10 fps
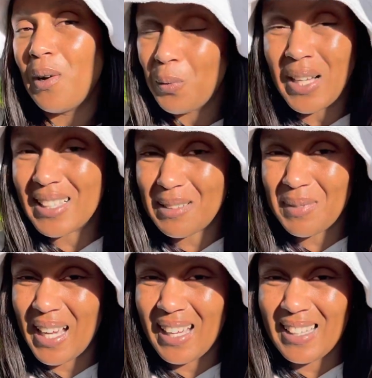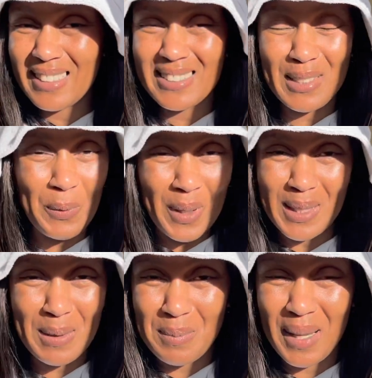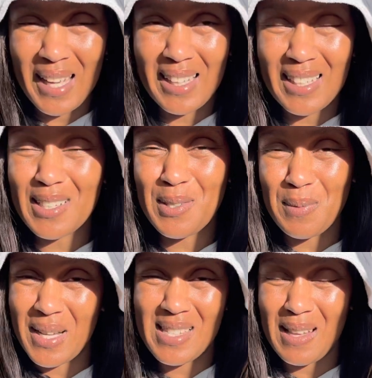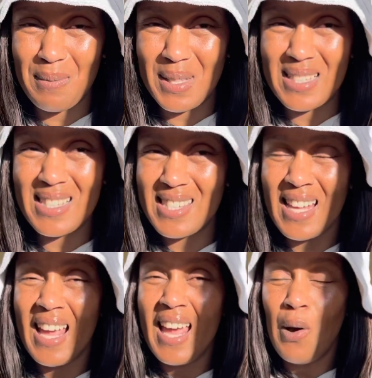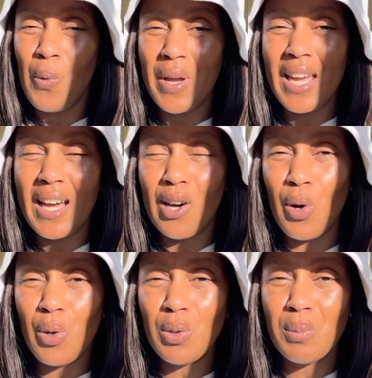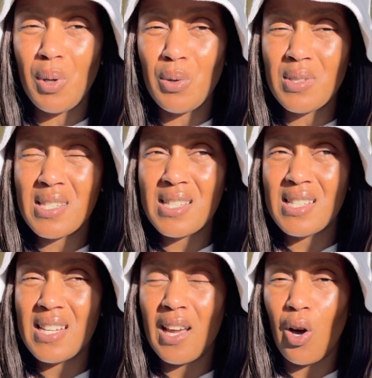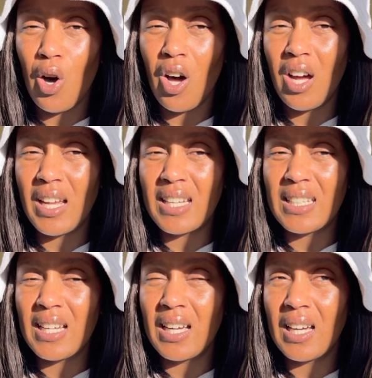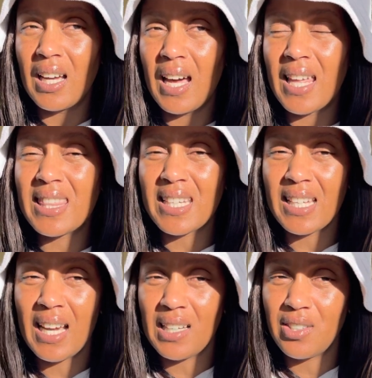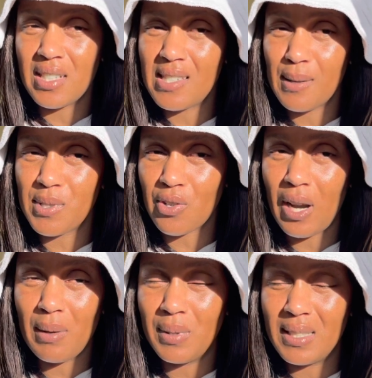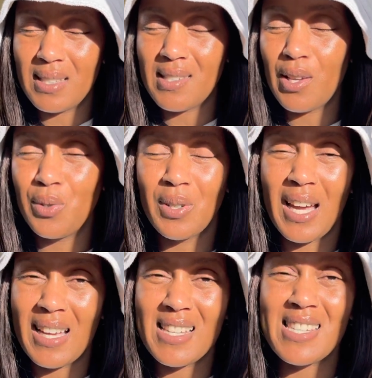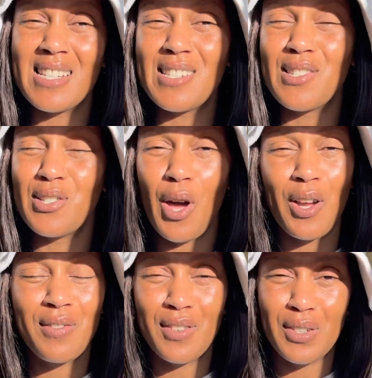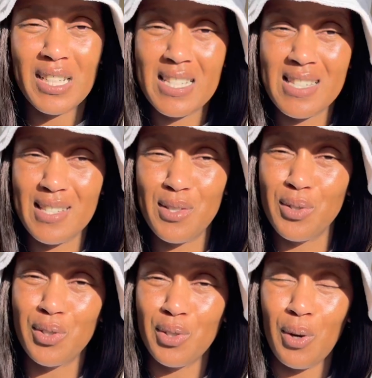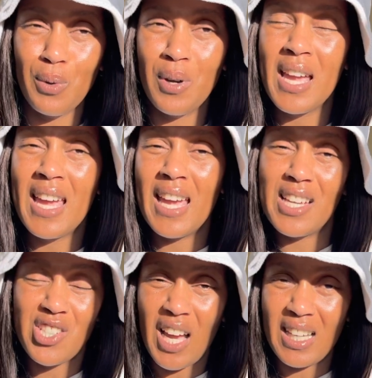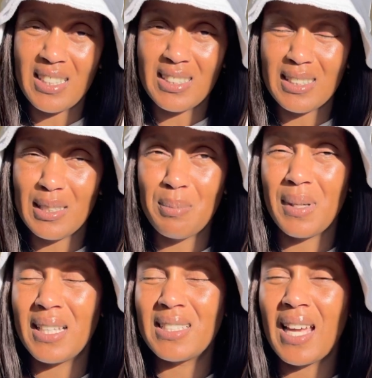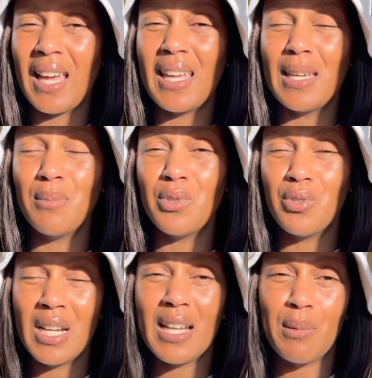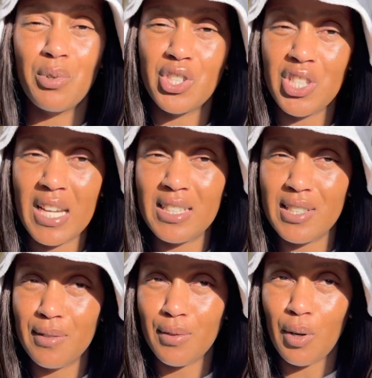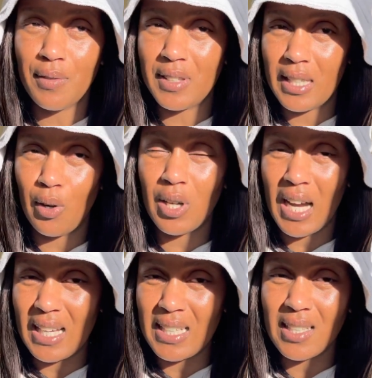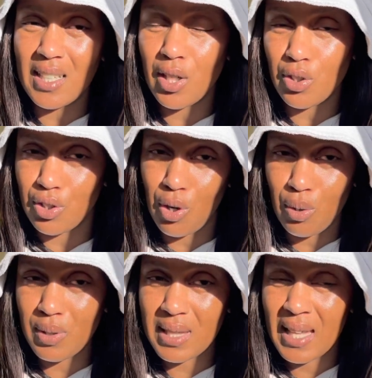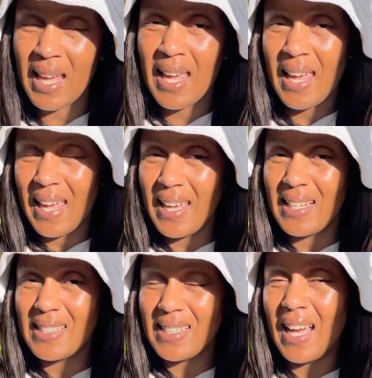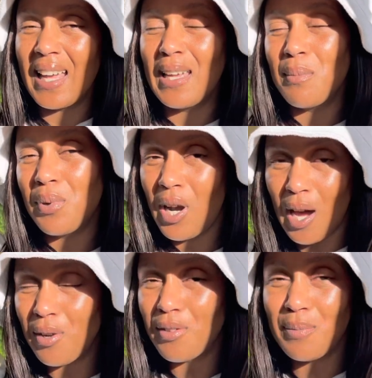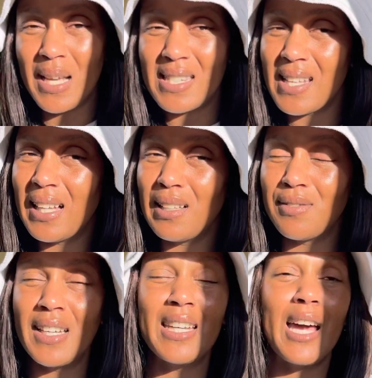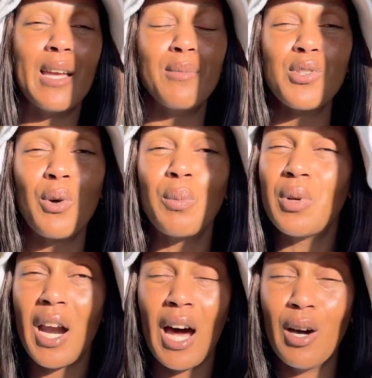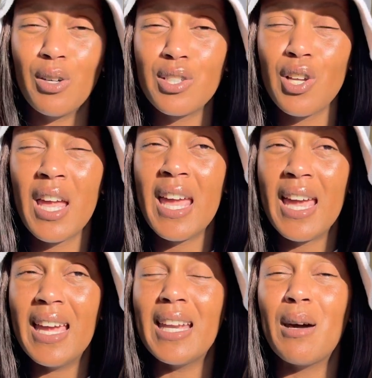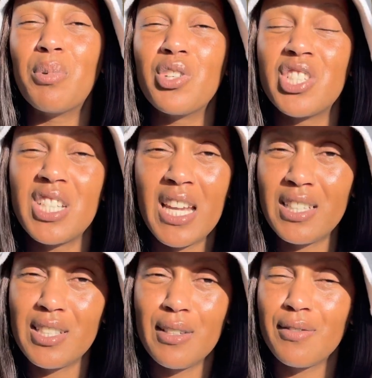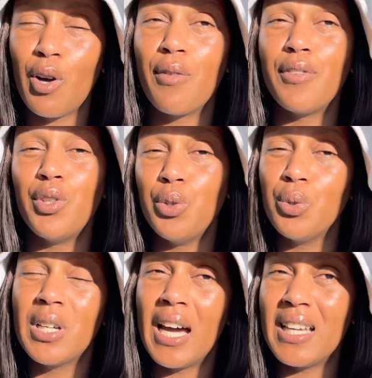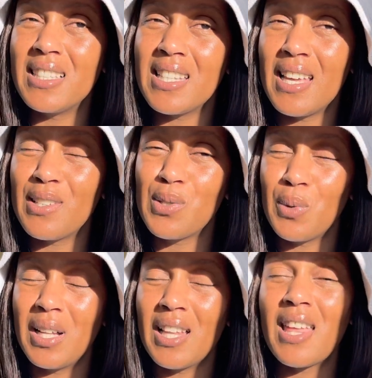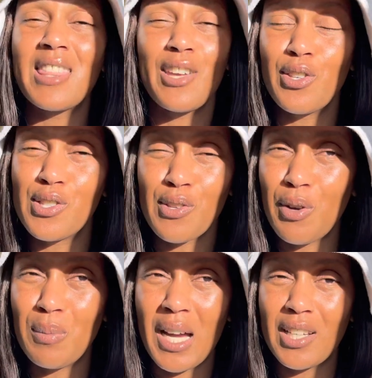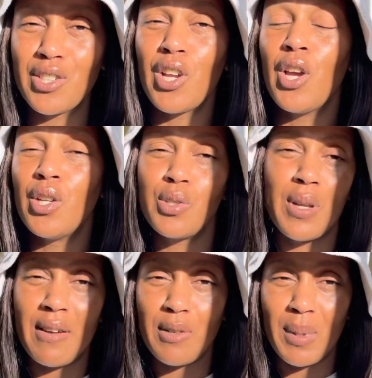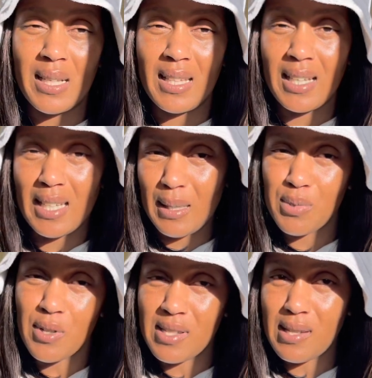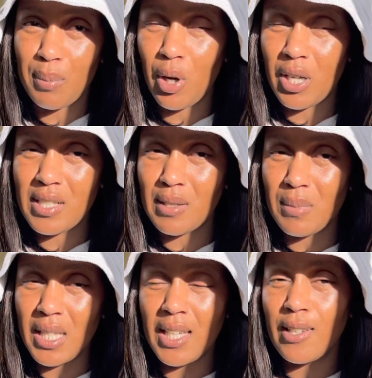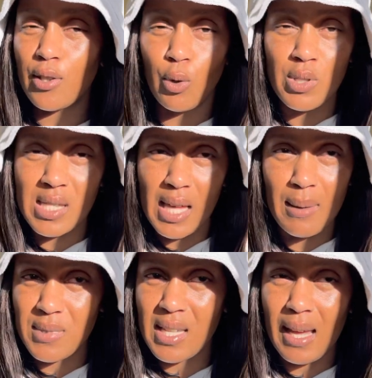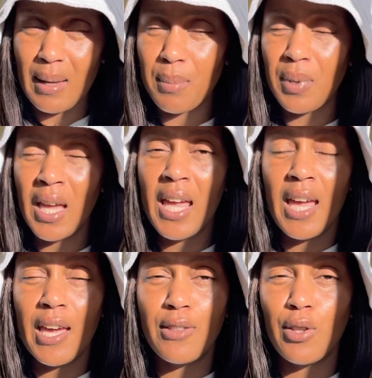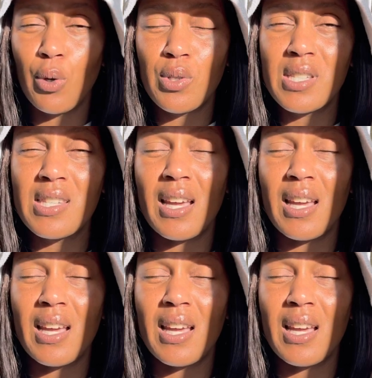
welcome guys, welcome back to my subbies. We are almost on 300 subscribers. You guys, it is not very easy to grow a channel, but I am really appreciative of the organic growth and I am proud of myself and I am so proud and appreciative of you guys as well. Thank you so much to everybody that keeps on supporting me. Those thumbs up and those